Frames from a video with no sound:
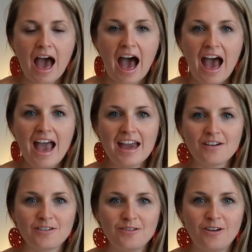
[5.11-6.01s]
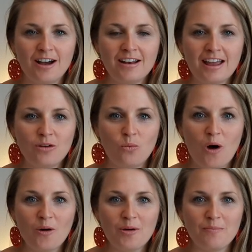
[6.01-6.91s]
Hi everyone and
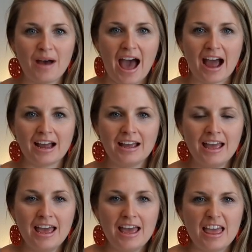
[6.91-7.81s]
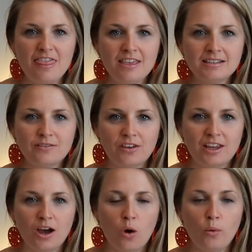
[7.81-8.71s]
welcome back. In this
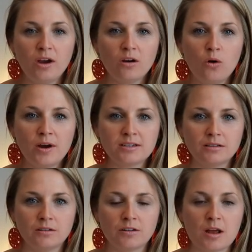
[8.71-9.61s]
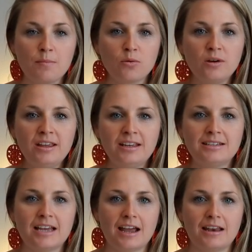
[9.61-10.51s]
video, we are going to learn a
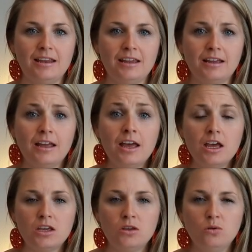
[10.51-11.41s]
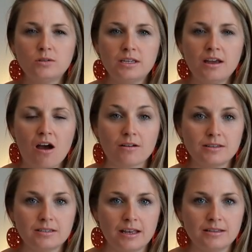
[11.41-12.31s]
breathing technique using our
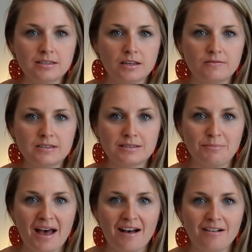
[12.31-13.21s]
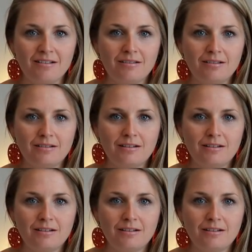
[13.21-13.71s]
sense of smell.